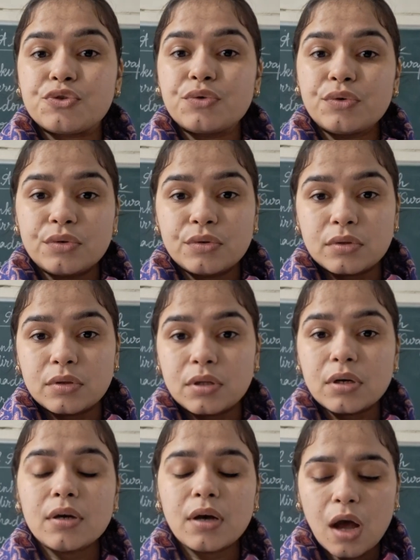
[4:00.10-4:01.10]
to
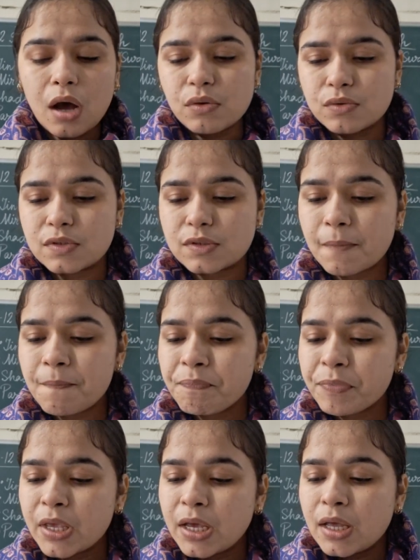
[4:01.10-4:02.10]
the house,
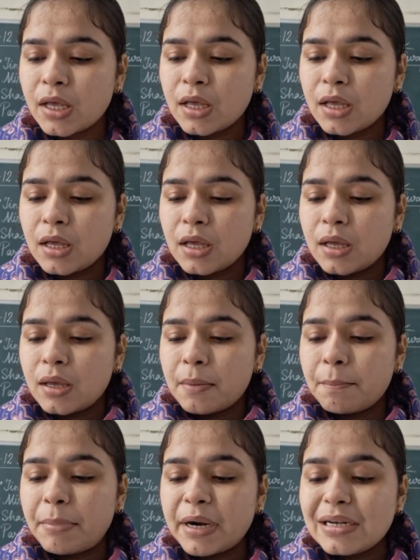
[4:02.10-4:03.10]

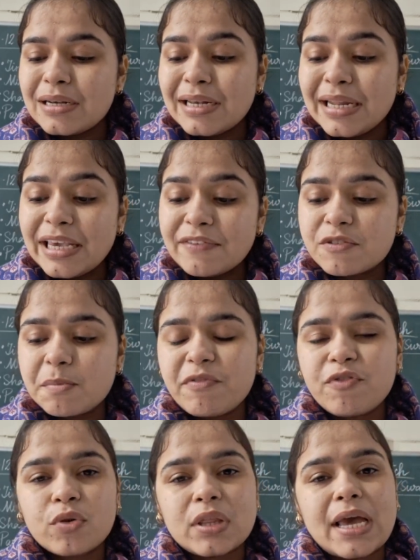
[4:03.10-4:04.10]
but leaves
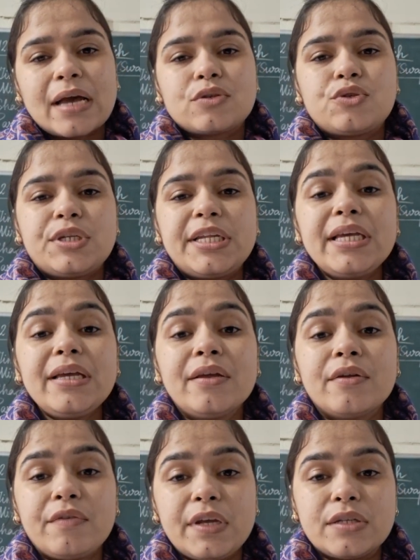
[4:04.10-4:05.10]
before they
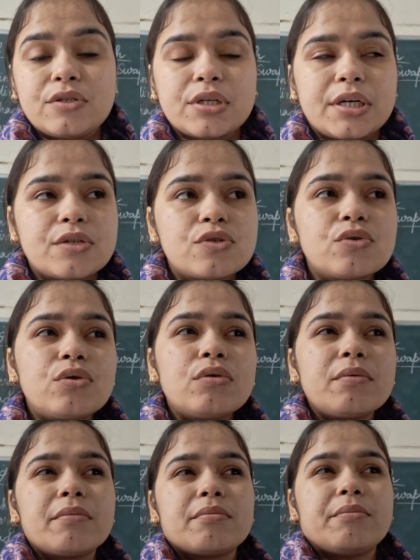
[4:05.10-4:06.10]
actually reach it.
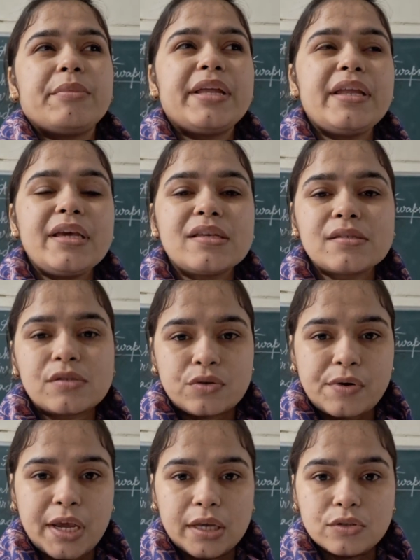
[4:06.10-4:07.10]
So Miri is
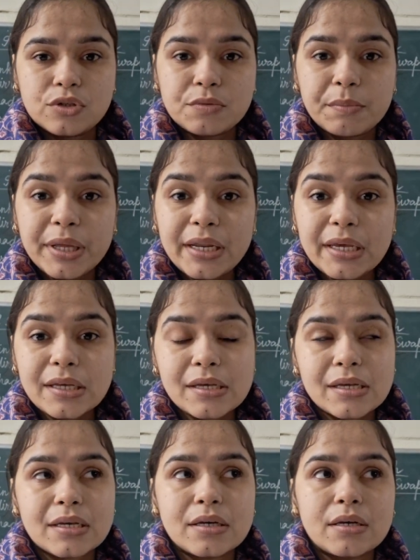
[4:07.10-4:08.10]
strange.
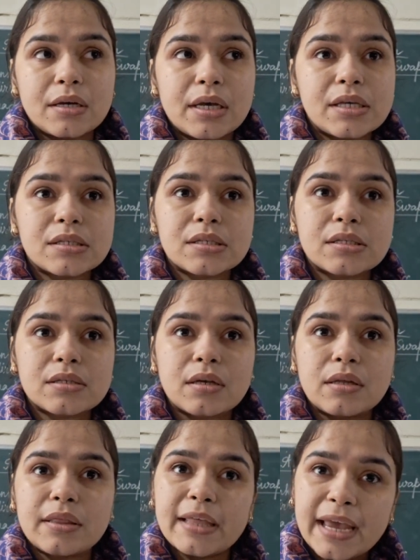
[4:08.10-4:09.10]
Miri
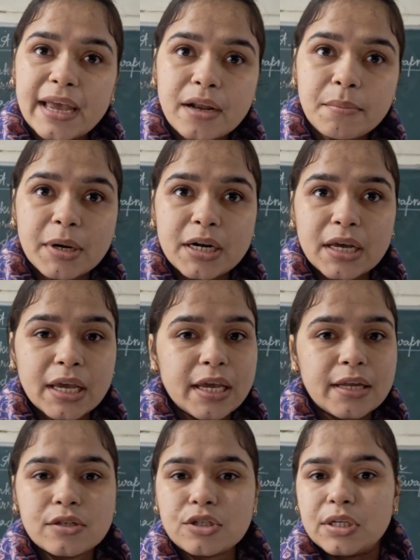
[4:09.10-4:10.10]
is there, but
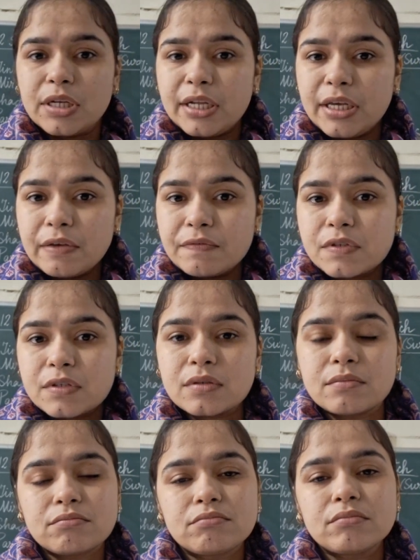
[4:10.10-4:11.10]
again she leaves,
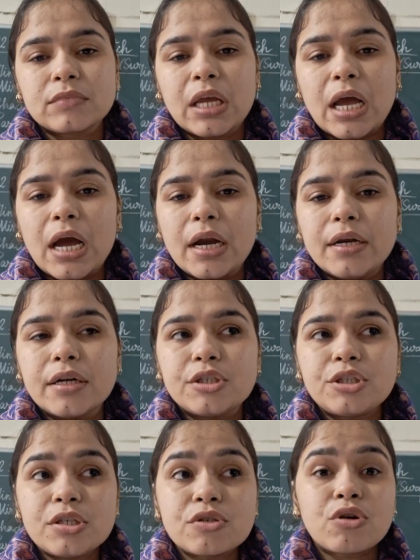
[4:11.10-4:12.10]
and
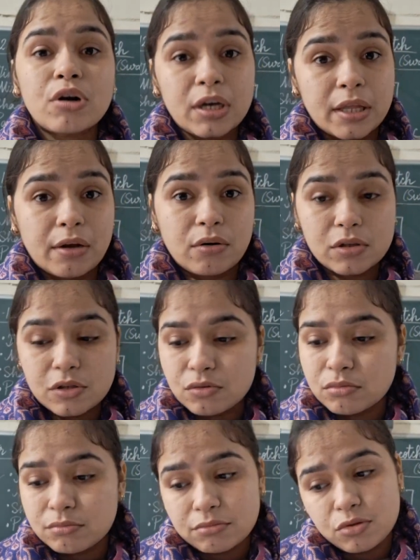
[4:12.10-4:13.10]
she's not there
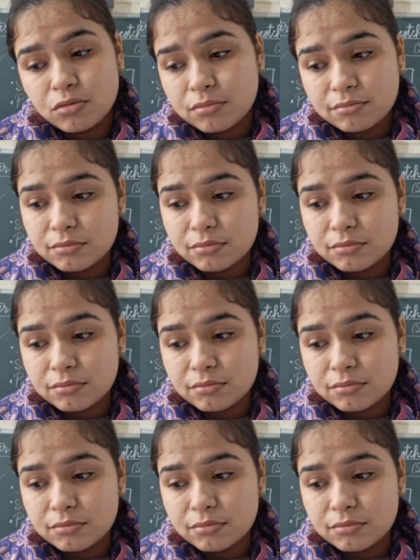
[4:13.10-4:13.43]
also. So